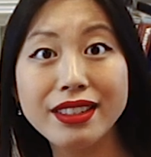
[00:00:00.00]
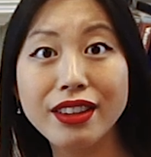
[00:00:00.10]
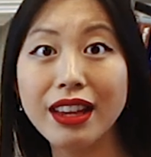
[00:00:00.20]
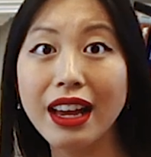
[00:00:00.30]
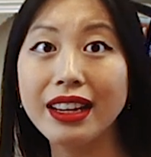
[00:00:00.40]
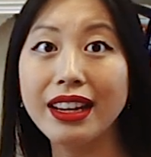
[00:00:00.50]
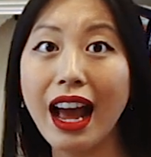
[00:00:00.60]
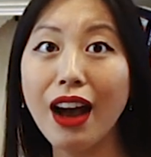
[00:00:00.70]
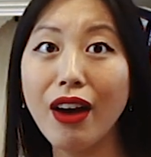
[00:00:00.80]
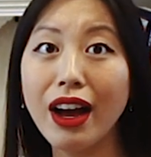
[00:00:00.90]
So then
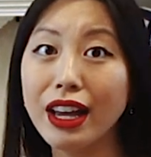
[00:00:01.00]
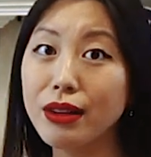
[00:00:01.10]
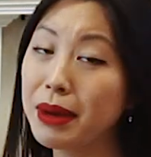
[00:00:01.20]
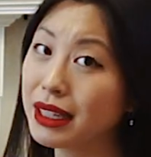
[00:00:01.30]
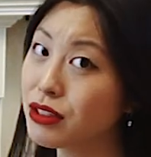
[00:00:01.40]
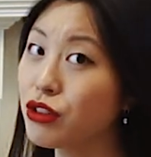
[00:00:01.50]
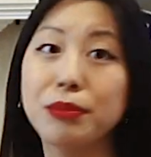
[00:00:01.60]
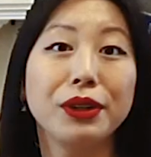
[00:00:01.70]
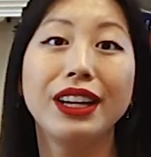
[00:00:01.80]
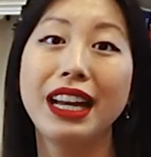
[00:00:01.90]
now I am back to
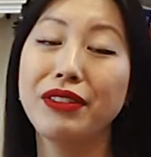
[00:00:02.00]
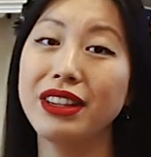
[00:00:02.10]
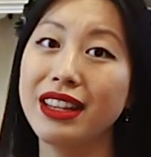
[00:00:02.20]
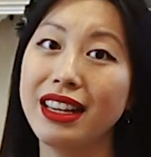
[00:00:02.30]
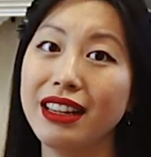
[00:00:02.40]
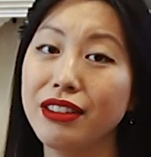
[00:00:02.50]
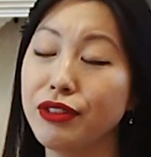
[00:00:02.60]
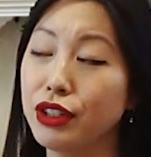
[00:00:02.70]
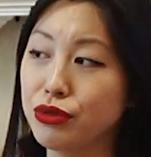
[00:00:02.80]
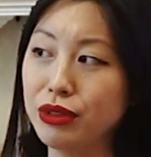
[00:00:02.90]
normal and everything
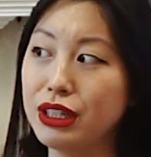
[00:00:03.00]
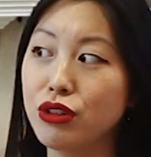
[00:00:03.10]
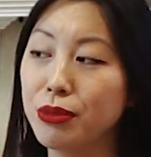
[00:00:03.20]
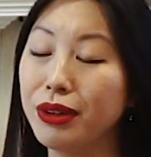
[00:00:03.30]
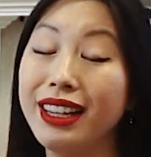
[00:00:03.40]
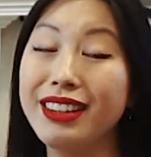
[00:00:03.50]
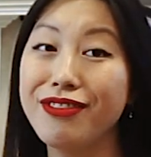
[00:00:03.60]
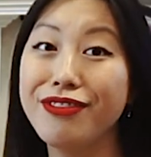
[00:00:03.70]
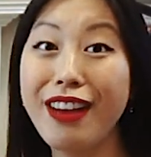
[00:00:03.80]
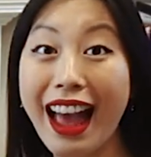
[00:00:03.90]
feels really normal. In
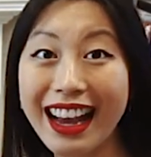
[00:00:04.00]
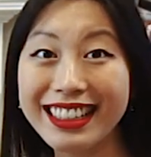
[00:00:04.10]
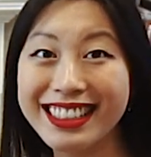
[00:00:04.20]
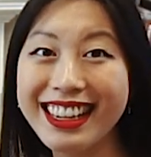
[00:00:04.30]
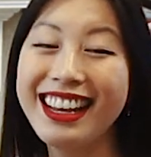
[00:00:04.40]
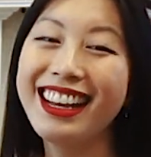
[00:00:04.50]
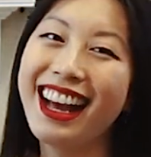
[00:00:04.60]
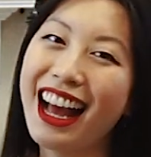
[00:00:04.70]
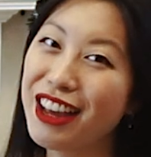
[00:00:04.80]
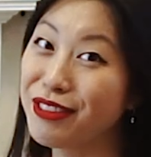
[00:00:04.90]
fact,
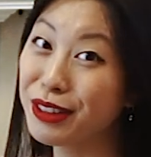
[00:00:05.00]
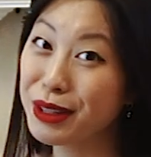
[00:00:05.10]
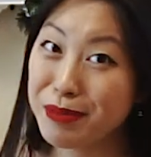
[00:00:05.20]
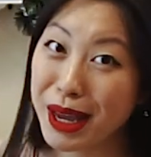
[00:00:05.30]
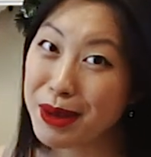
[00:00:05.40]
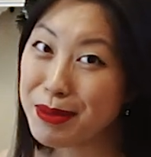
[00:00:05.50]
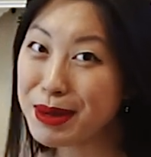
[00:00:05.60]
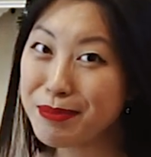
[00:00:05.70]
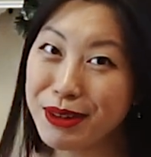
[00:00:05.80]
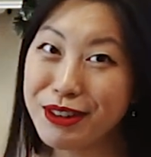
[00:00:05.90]
I feel the
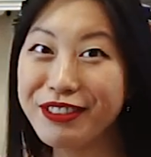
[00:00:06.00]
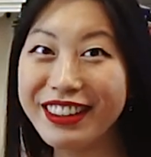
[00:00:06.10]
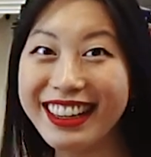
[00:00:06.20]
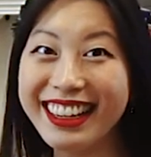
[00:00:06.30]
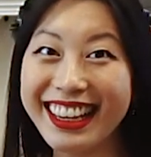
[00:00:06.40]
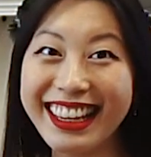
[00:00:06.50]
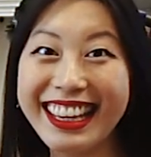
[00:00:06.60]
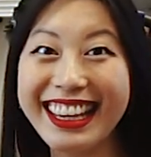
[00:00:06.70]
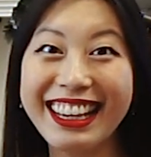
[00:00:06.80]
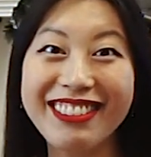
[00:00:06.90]
baby moving and
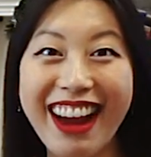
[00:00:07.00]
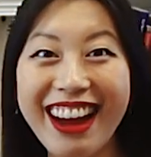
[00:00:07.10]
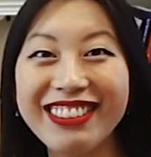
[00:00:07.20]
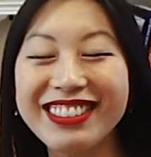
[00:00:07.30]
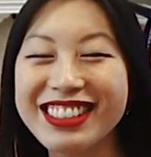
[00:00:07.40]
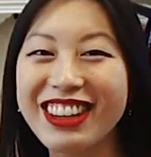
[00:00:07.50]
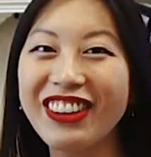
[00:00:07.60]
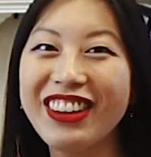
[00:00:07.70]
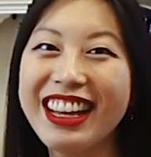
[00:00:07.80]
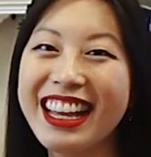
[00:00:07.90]
kicking around.
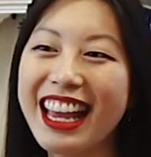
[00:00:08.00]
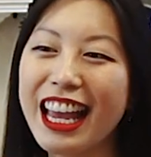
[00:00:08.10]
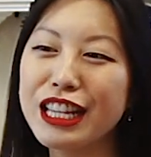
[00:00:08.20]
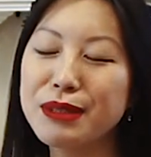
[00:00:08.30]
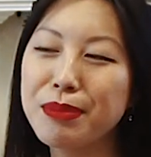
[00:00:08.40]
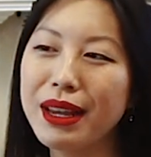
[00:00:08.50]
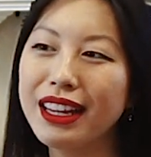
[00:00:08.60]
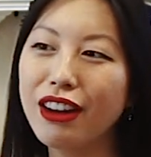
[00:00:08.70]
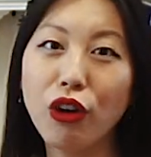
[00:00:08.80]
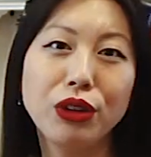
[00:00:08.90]
So it's been